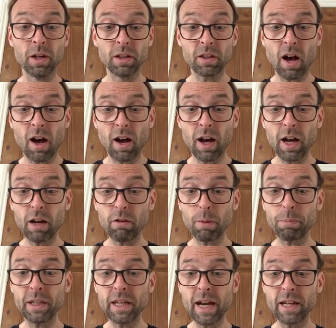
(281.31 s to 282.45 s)
the higher
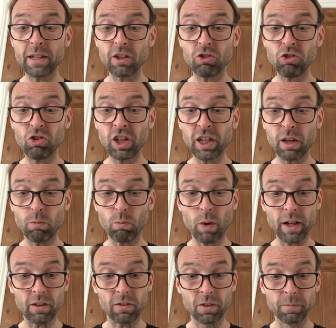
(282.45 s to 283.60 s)
up in the air the chicken
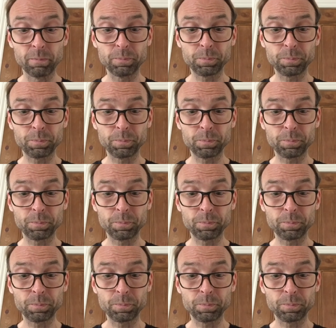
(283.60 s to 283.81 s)
went.